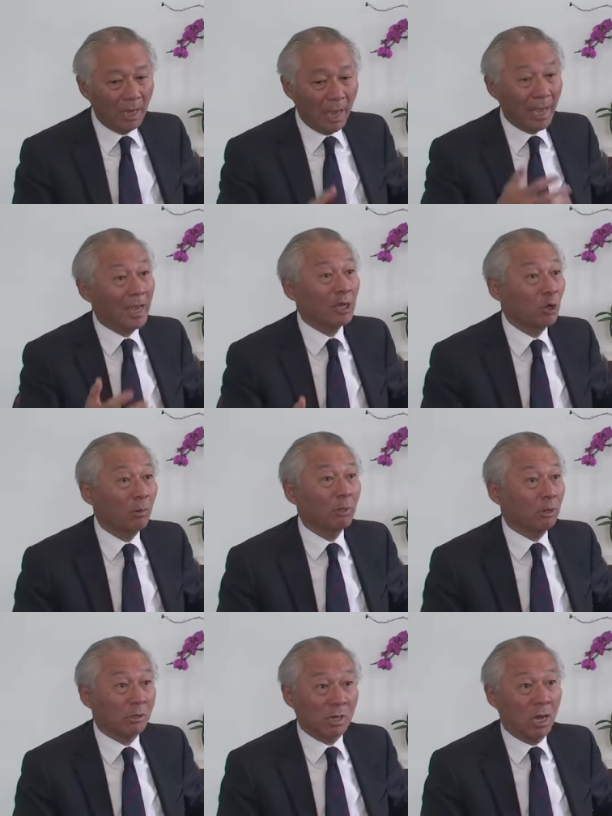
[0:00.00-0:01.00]

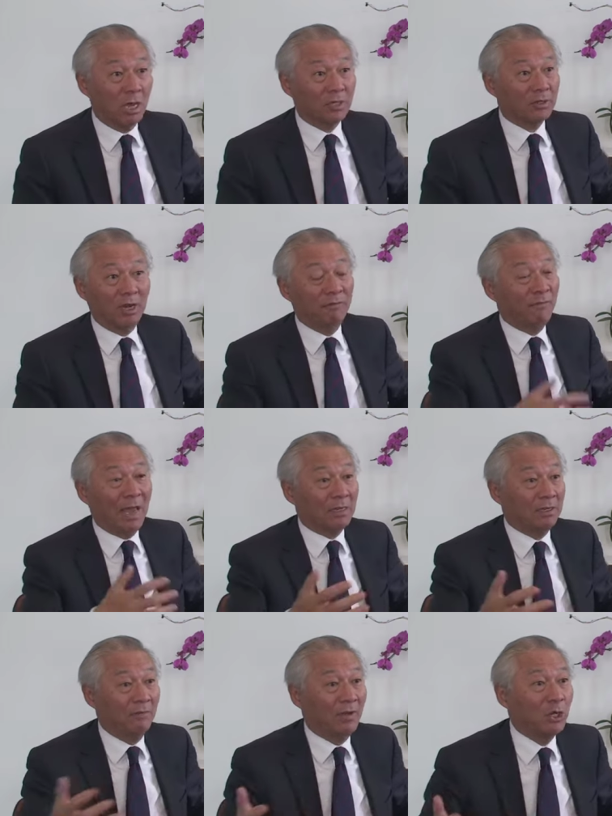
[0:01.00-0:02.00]
economical cars. And in
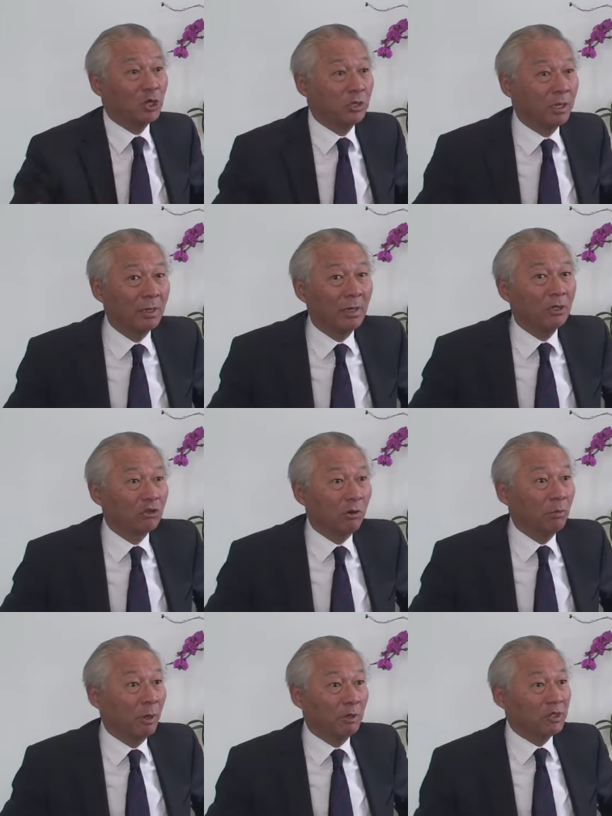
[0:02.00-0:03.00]
fact, eventually,
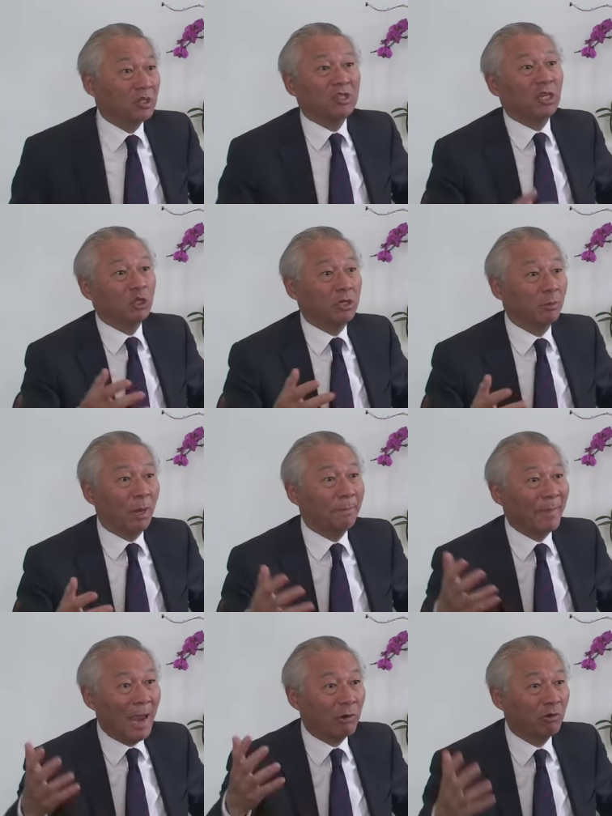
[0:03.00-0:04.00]
General Motors essentially
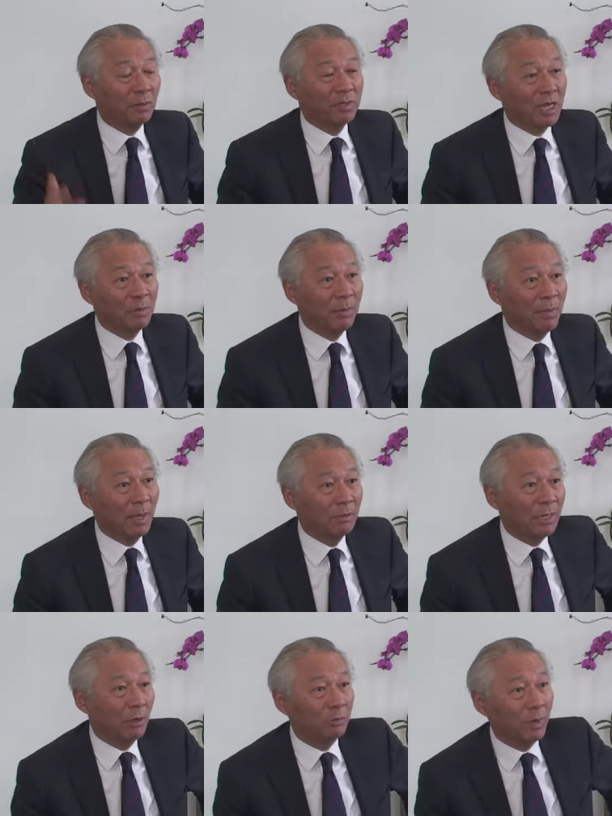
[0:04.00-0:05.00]
went bankrupt, had to be
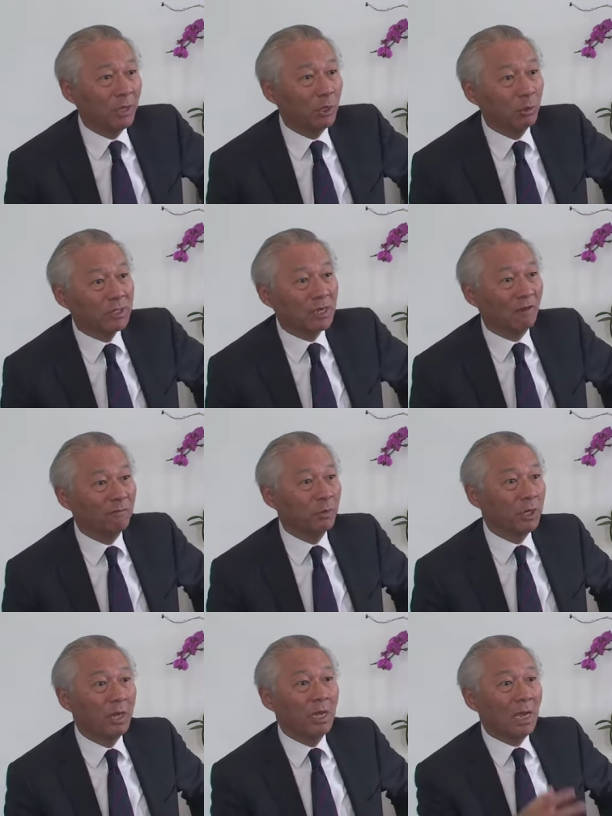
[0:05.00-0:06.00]
bailed out by the US
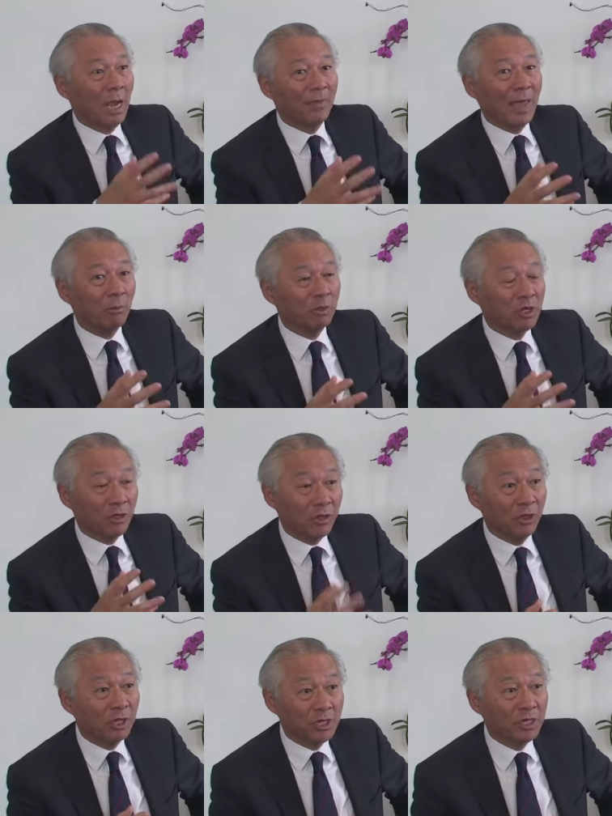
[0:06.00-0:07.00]
government. And that was a
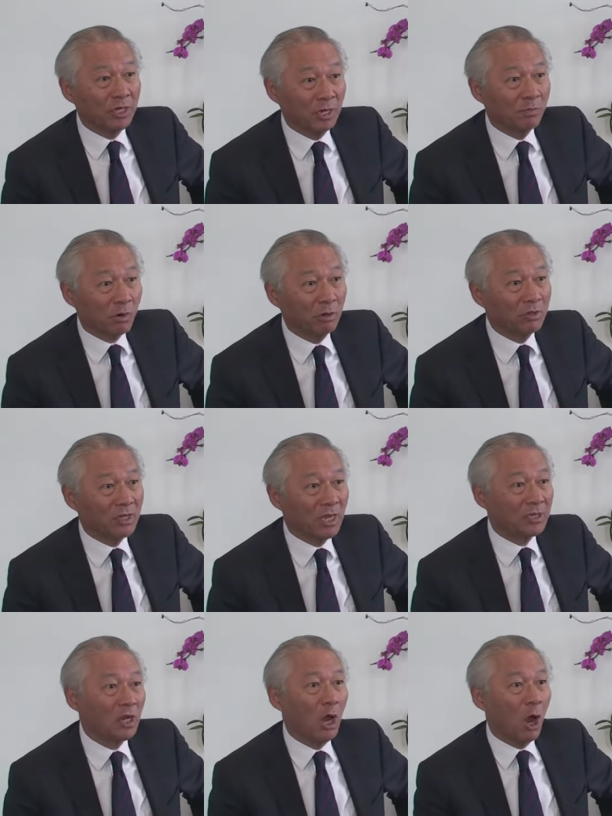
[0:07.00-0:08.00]
30-year
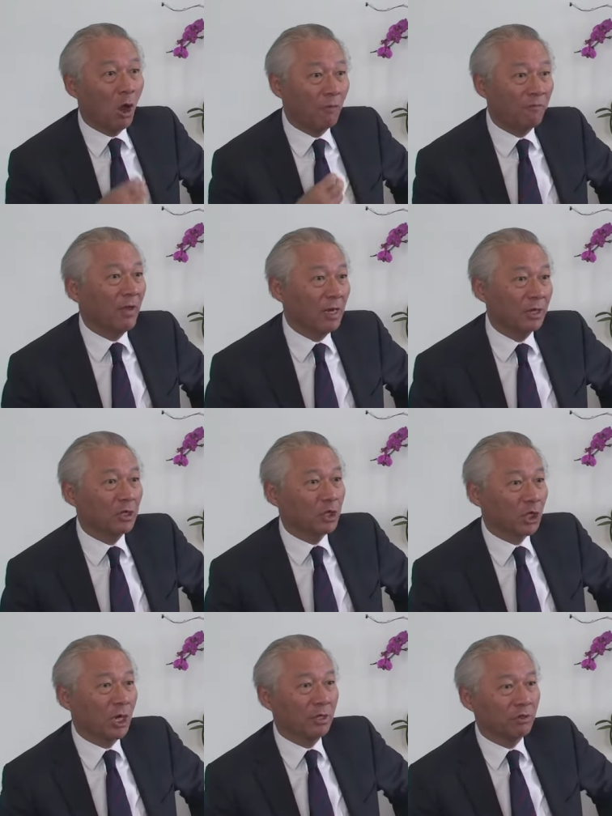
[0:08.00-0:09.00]
process of failure to
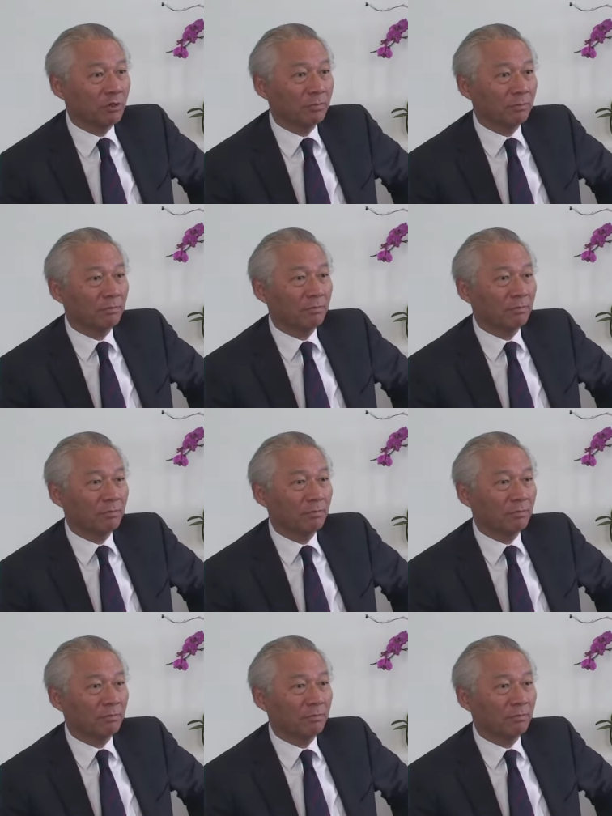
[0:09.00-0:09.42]
change.